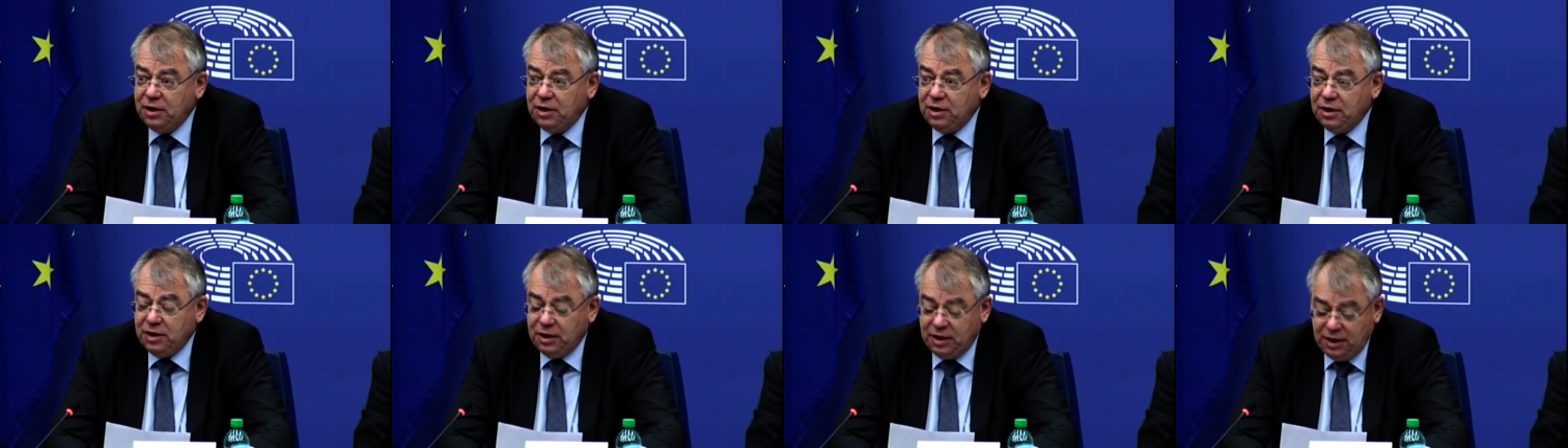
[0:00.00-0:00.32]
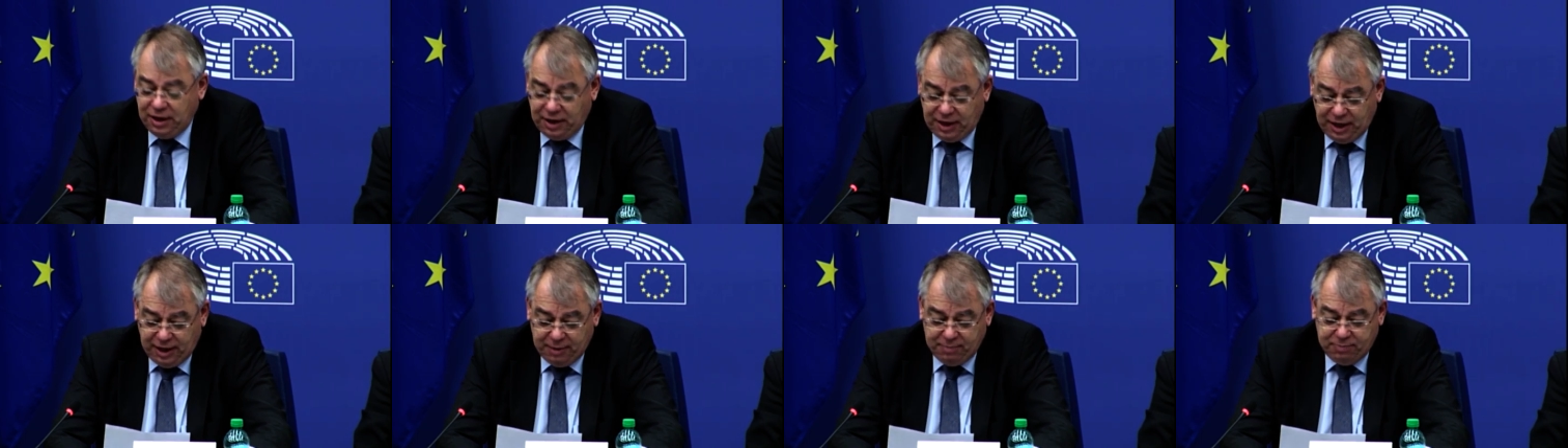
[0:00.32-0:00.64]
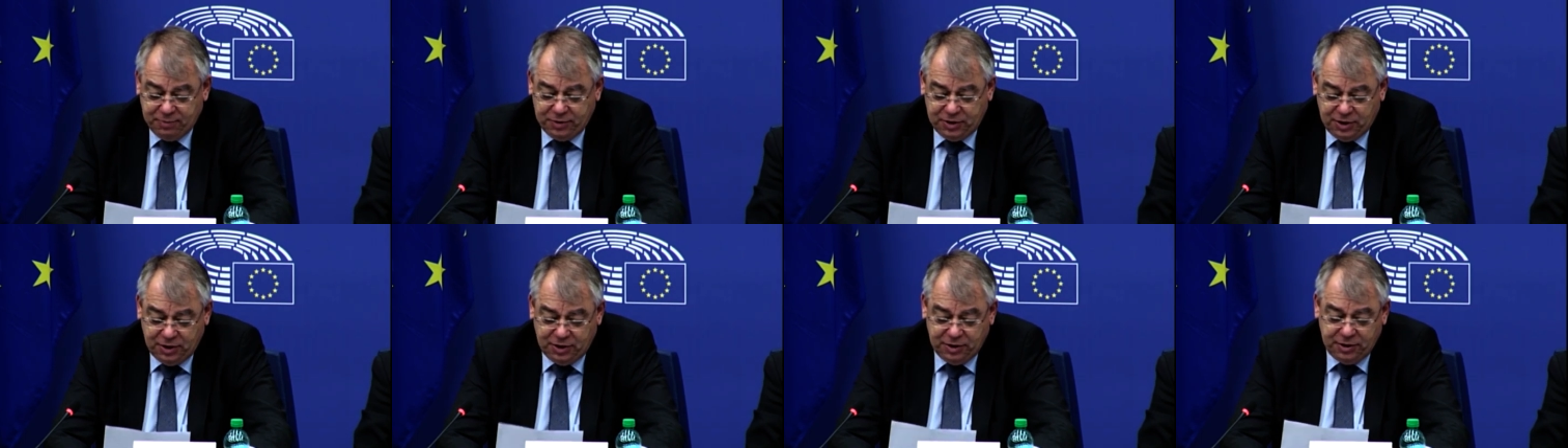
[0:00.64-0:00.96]
in the year to
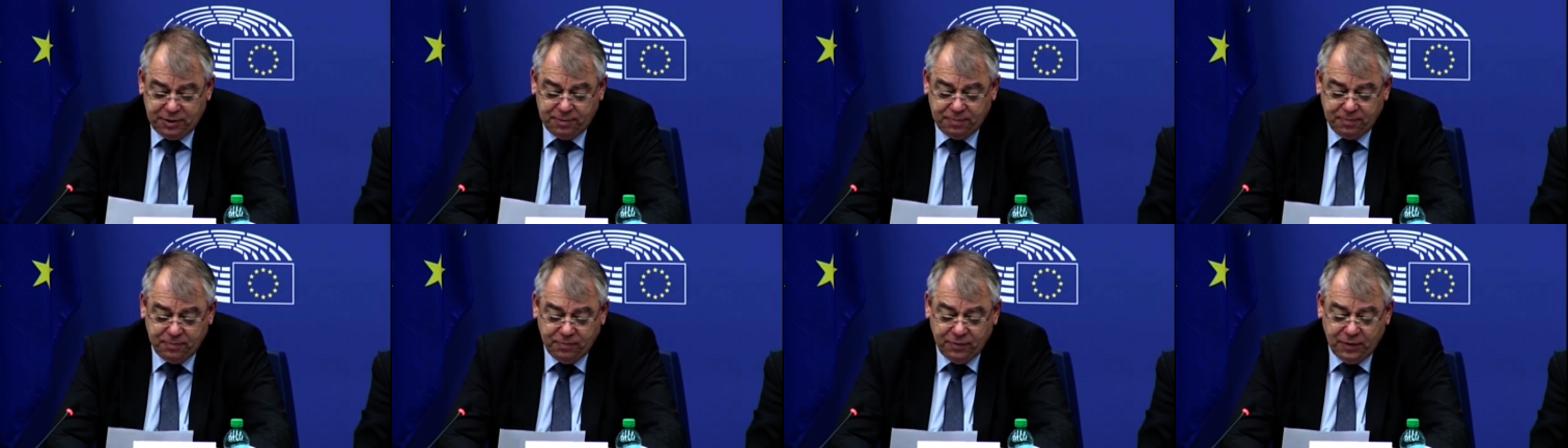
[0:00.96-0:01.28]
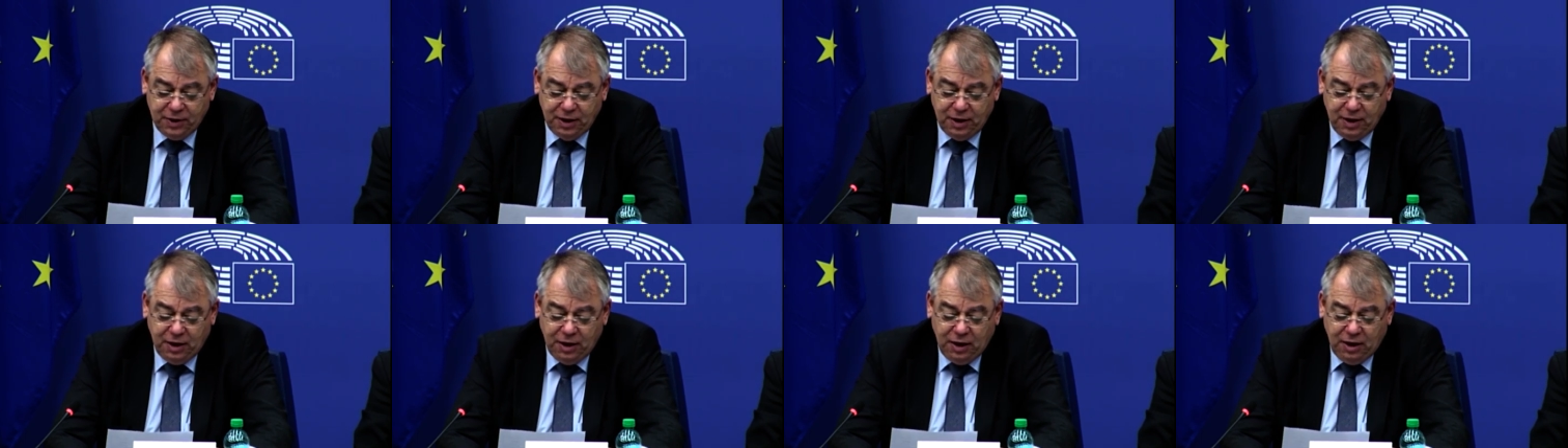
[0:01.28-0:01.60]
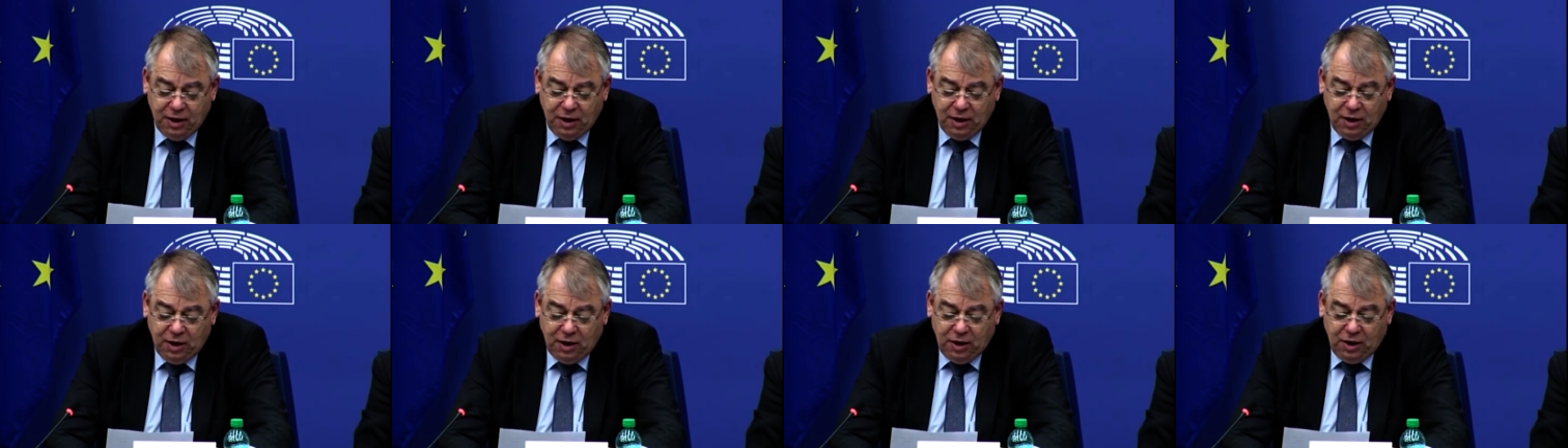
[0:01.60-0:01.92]
come,
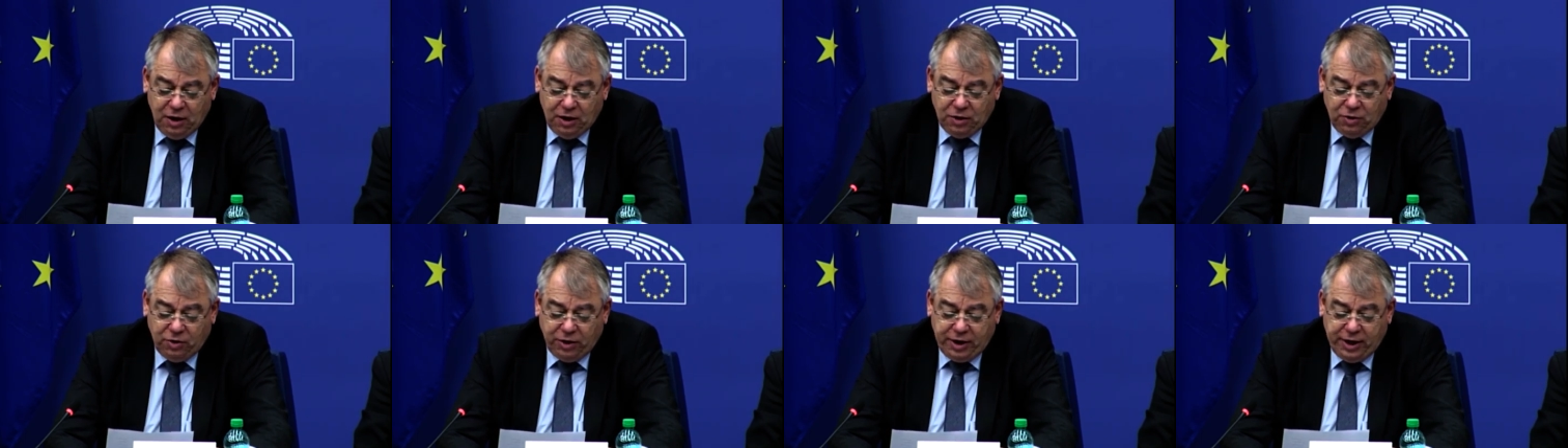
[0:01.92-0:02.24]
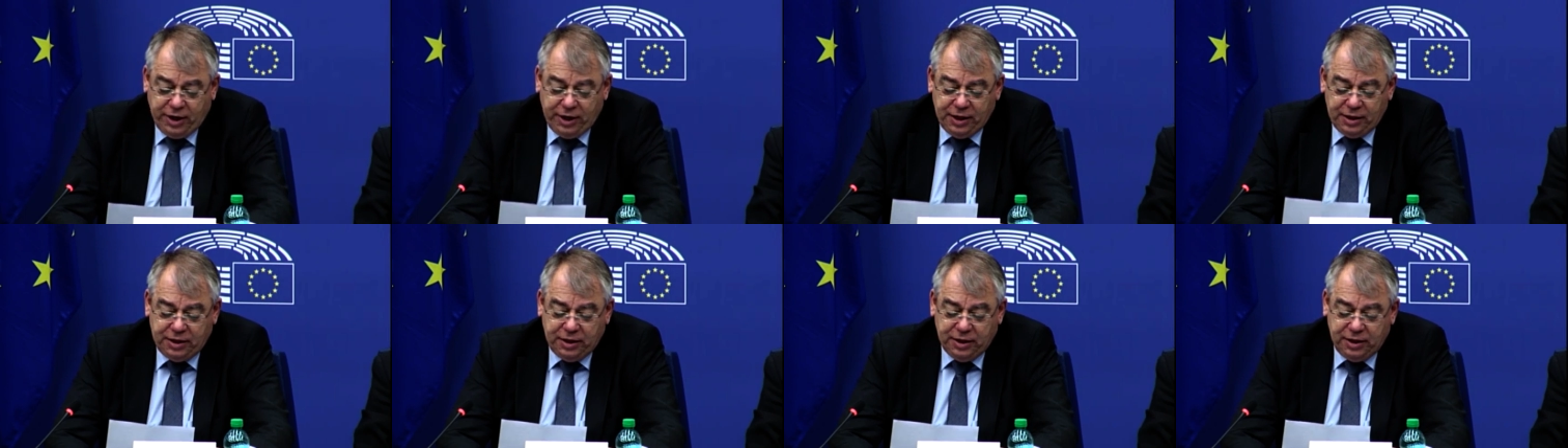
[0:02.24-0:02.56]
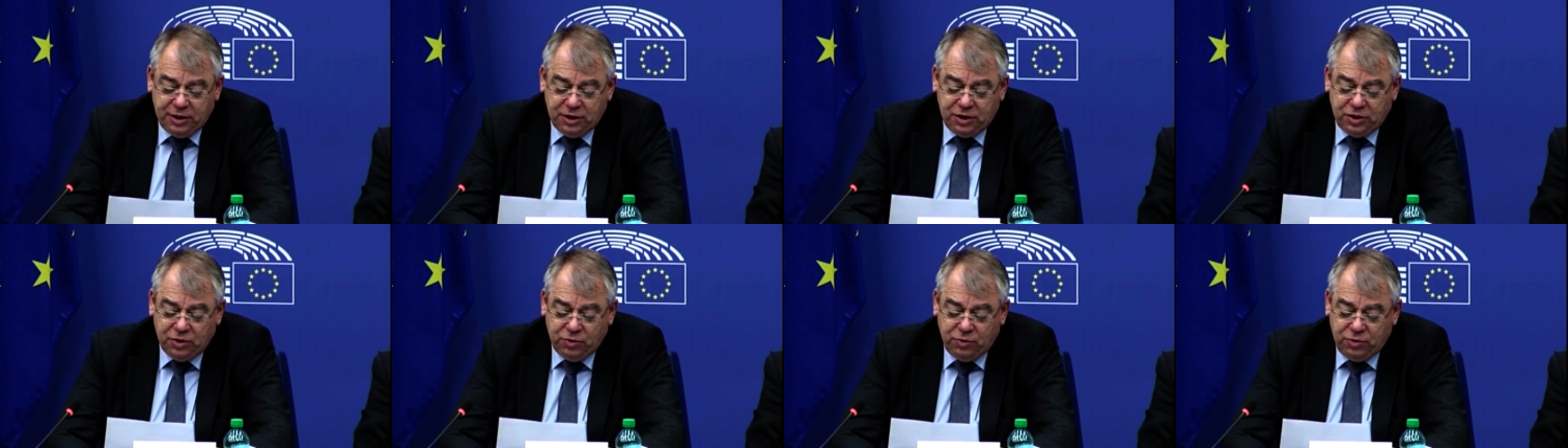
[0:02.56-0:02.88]
where the
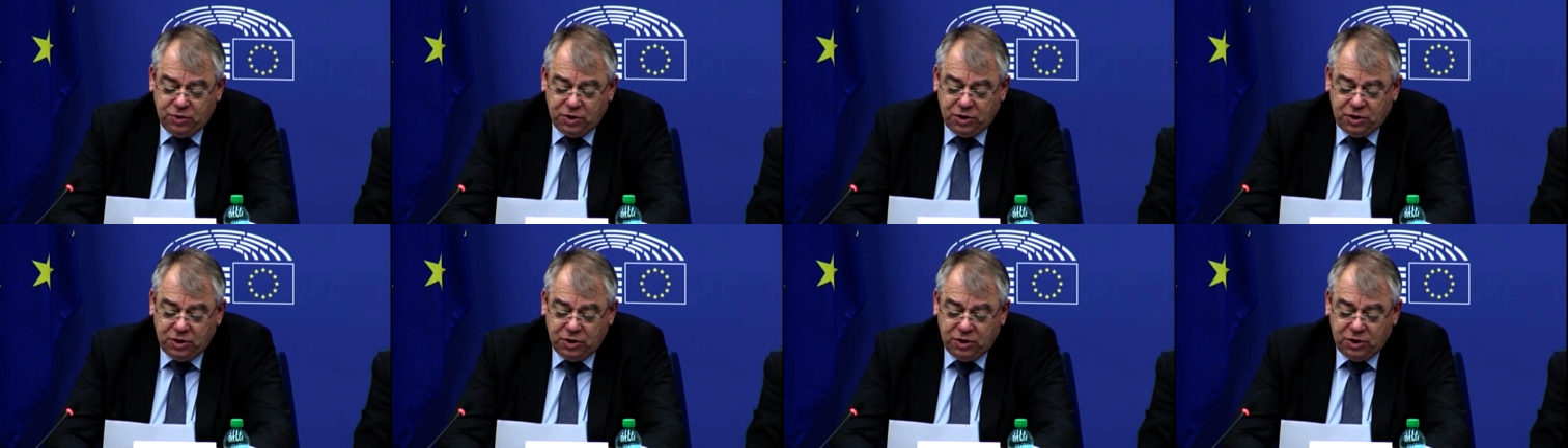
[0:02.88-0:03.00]
necessary